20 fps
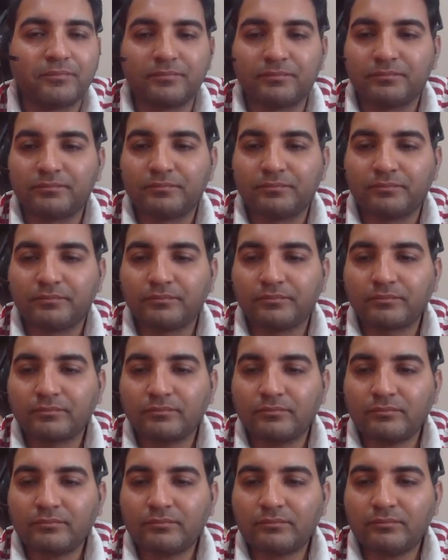
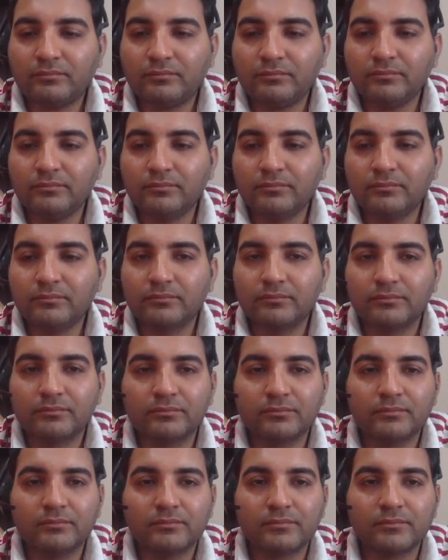
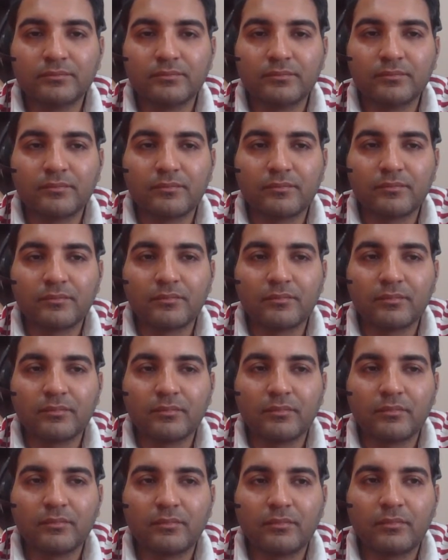
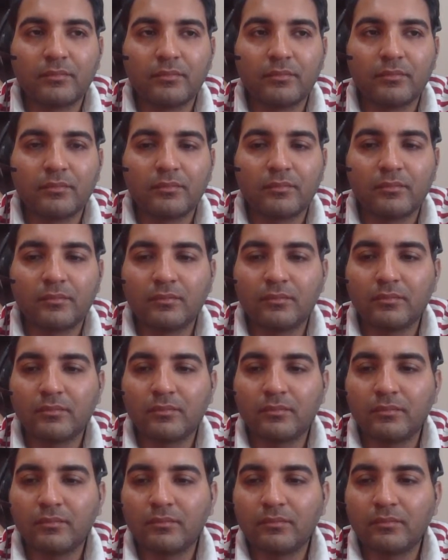
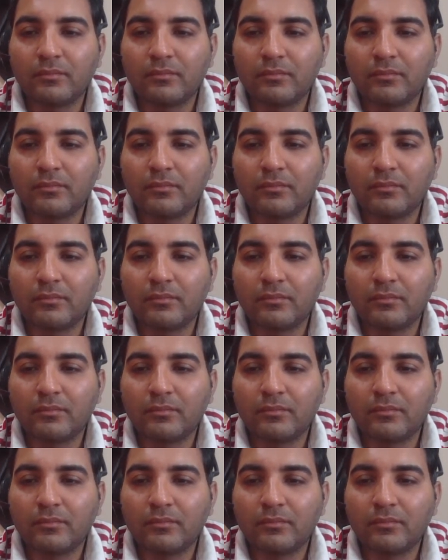Nobody speaks.